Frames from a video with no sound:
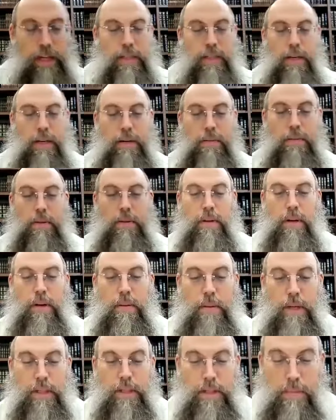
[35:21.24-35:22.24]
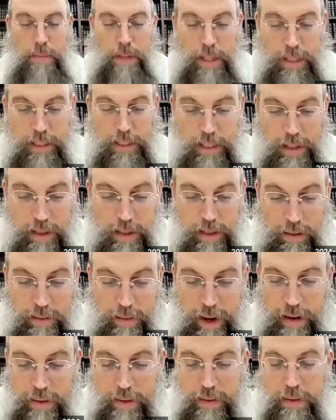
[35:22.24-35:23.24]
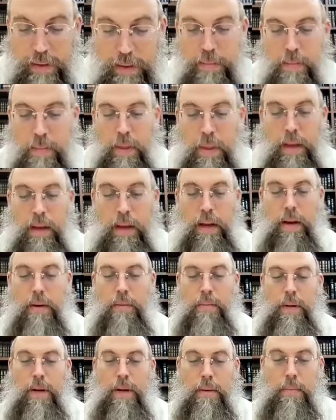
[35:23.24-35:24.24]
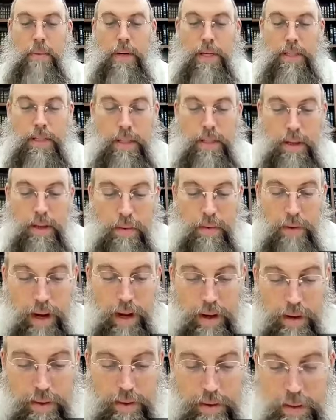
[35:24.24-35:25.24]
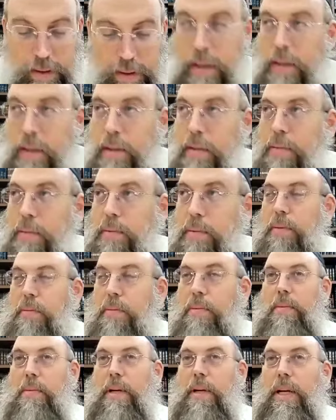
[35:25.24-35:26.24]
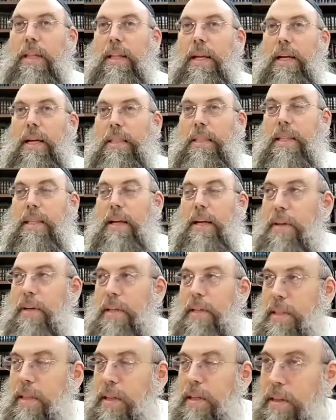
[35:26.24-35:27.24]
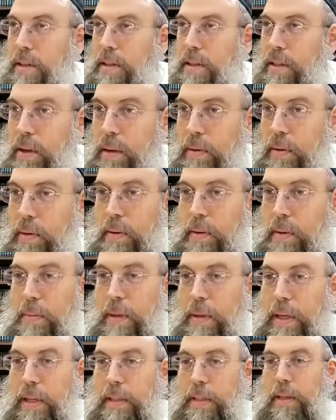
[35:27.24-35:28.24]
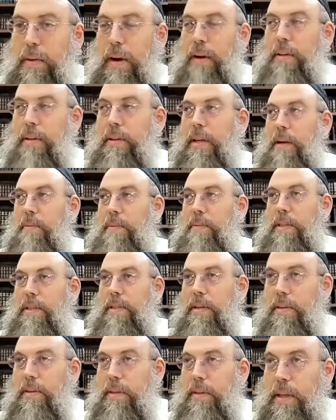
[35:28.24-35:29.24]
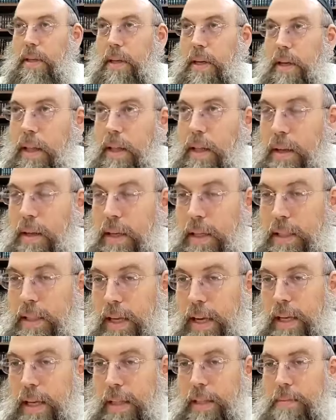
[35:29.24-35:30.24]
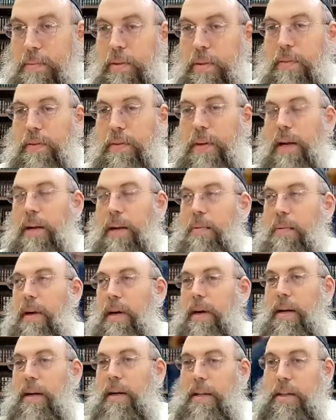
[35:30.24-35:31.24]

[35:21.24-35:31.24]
We're talking about something that's in the ground. Now, when, when it's in the ground, the rule would be that it's never considered stolen because the ground can't be stolen because you can't move it anywhere.